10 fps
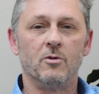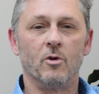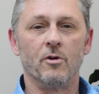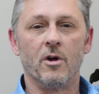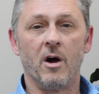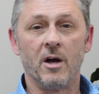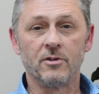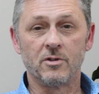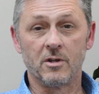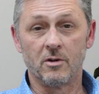or
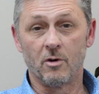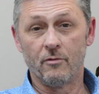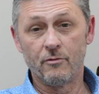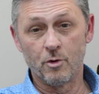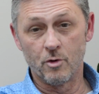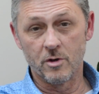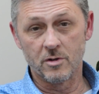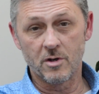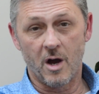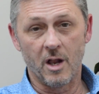nausea or food
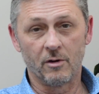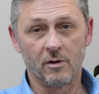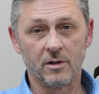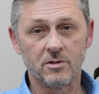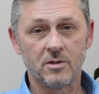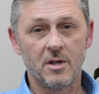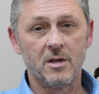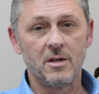intolerance,